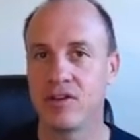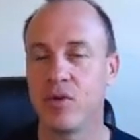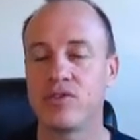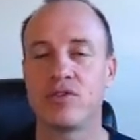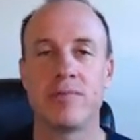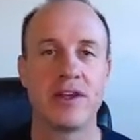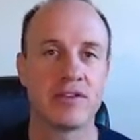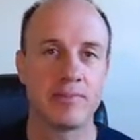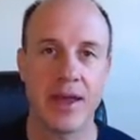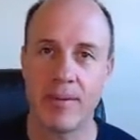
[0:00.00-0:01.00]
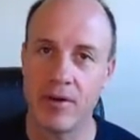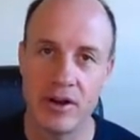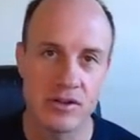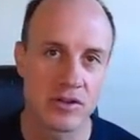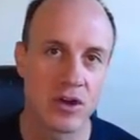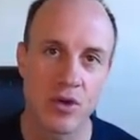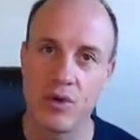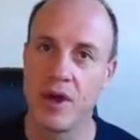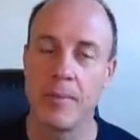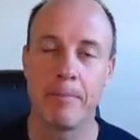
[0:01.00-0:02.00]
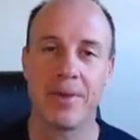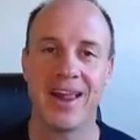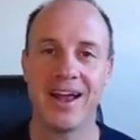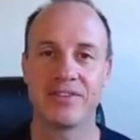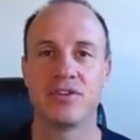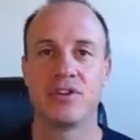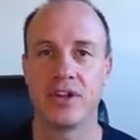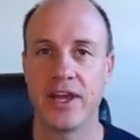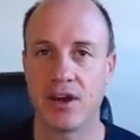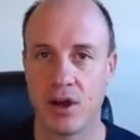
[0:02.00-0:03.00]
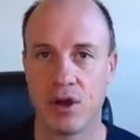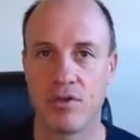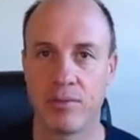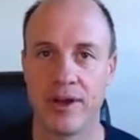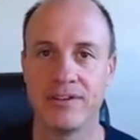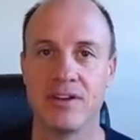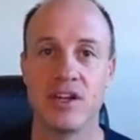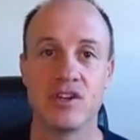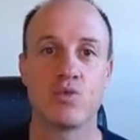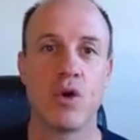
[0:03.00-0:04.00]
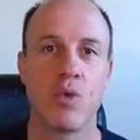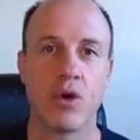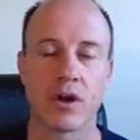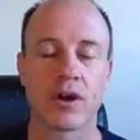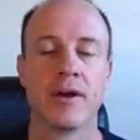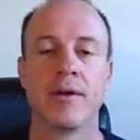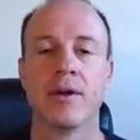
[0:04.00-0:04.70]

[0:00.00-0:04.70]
Don't just be a spammer and just go plasting your link all over the place. It just won't work.